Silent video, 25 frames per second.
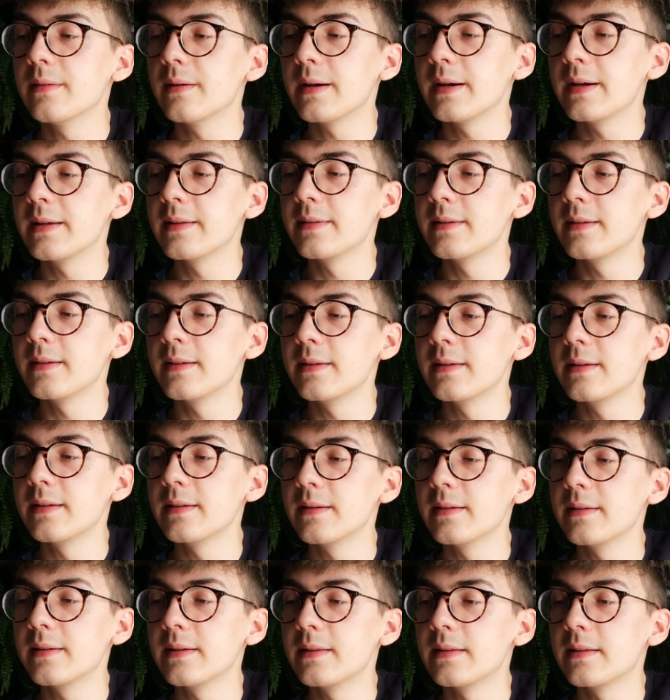I see
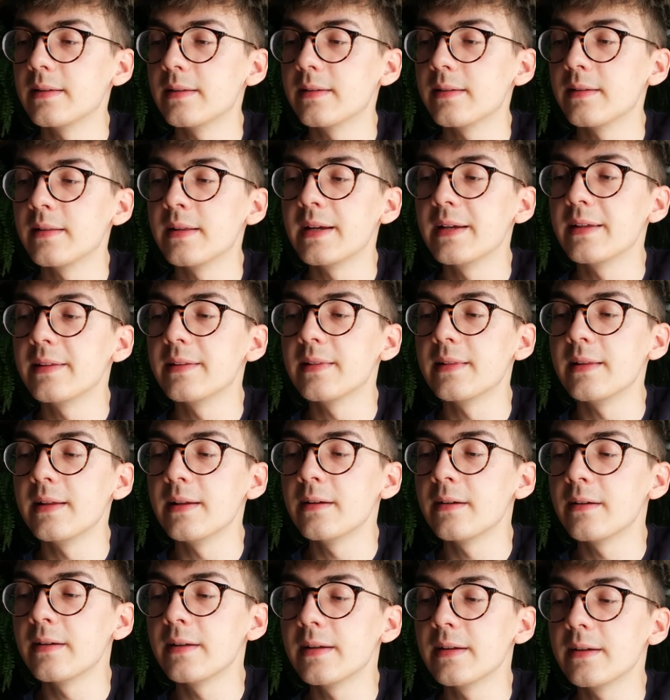it as a nice
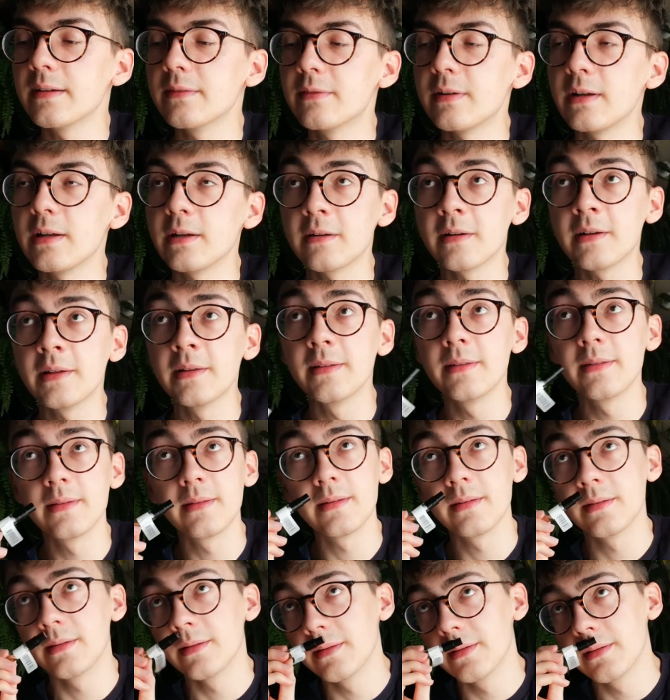layering fragrance,
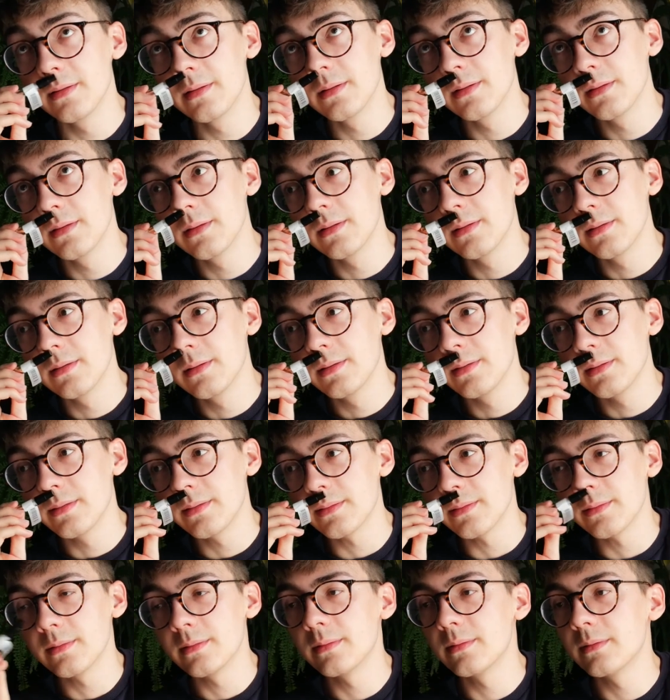
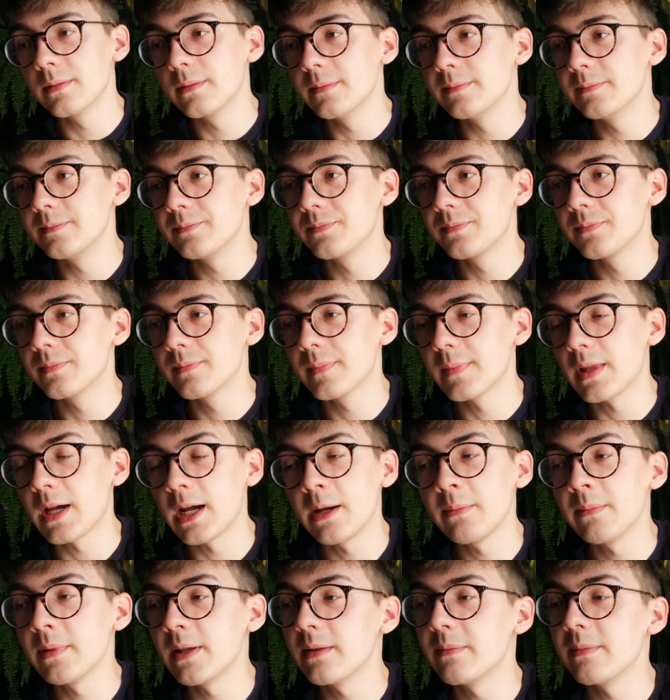so
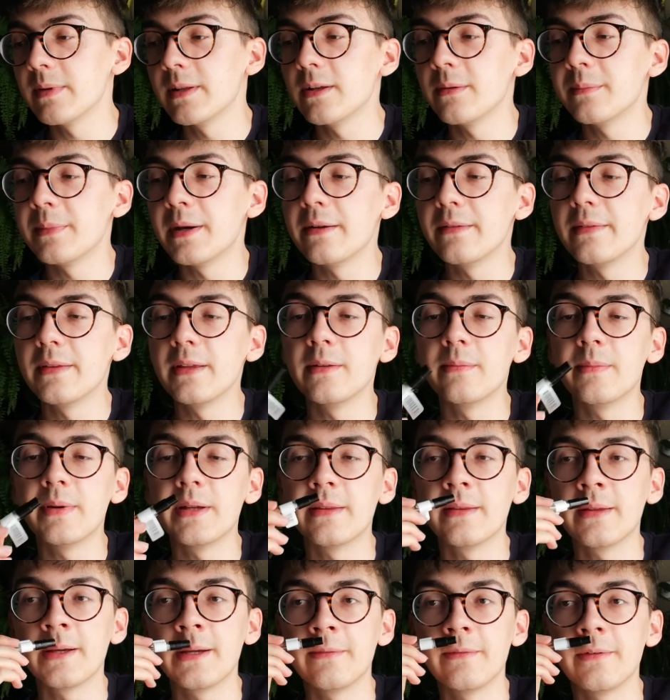I'm not mad about it,
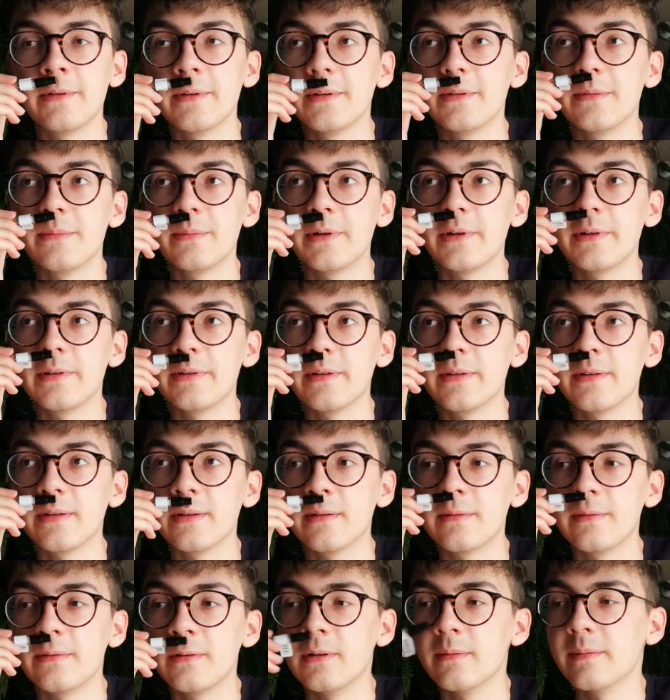but I won't purchase
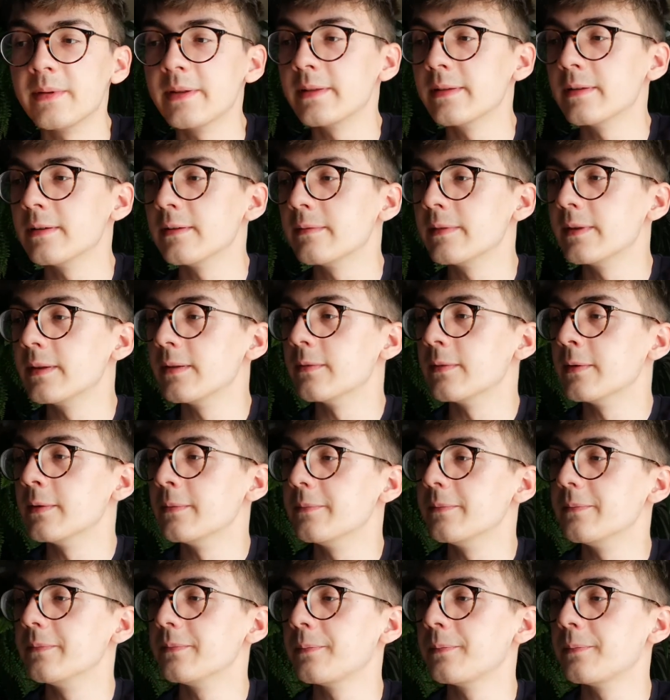a full bottle of this one.